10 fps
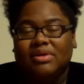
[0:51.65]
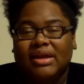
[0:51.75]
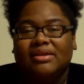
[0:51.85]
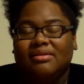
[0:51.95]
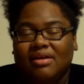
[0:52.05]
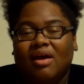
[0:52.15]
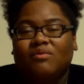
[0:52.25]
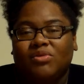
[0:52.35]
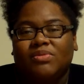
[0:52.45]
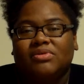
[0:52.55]
getting
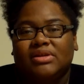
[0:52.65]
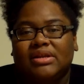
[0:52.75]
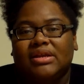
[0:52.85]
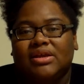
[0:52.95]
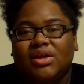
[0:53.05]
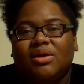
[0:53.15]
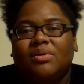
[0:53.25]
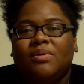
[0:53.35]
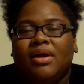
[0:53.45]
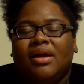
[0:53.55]
comfortable in the
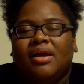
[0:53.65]
NICU.